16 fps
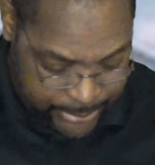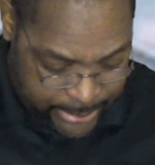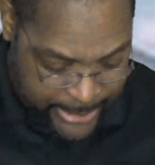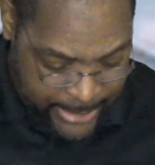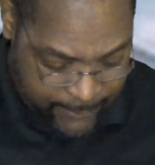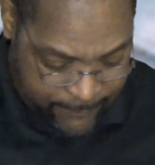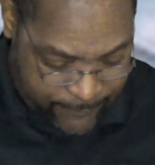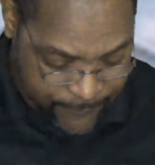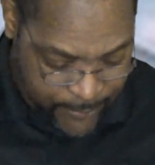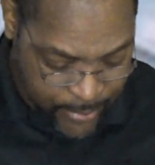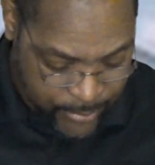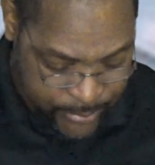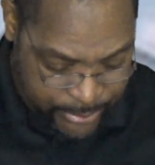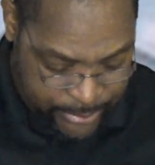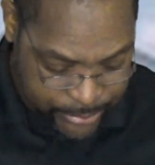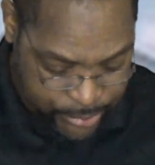they have
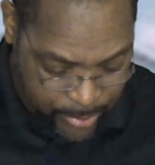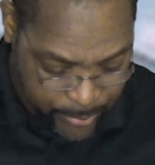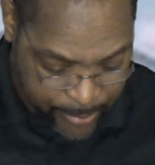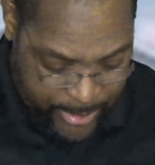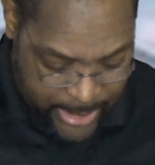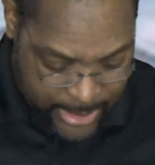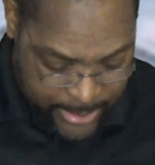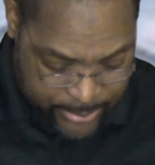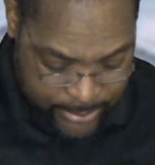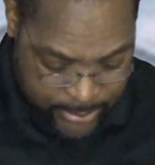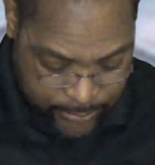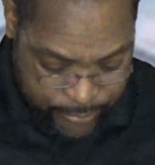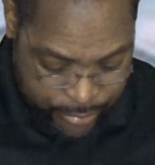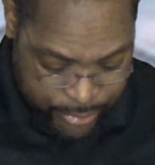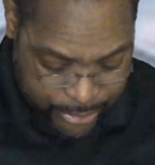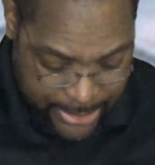fallen into a pattern
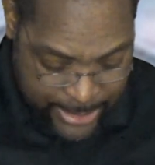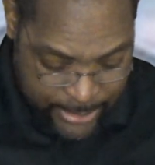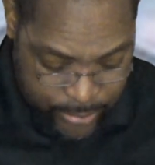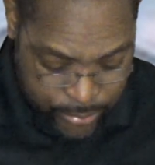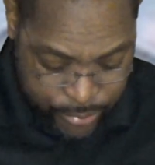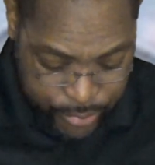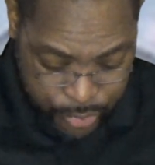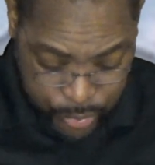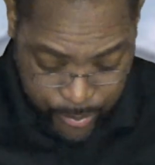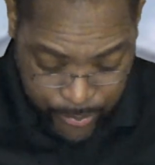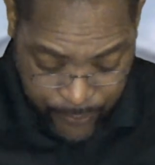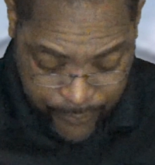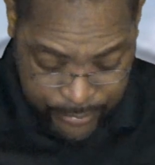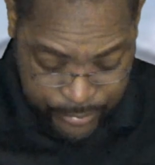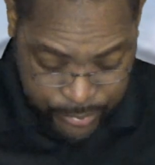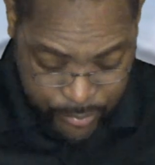of shallow,
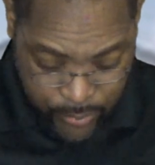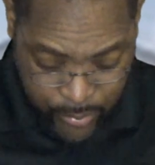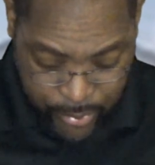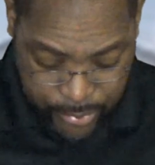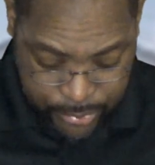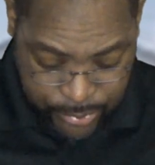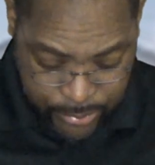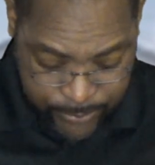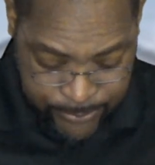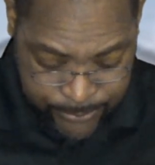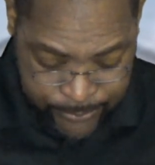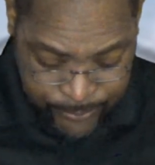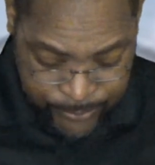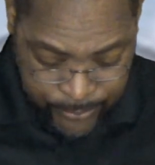superficial worship,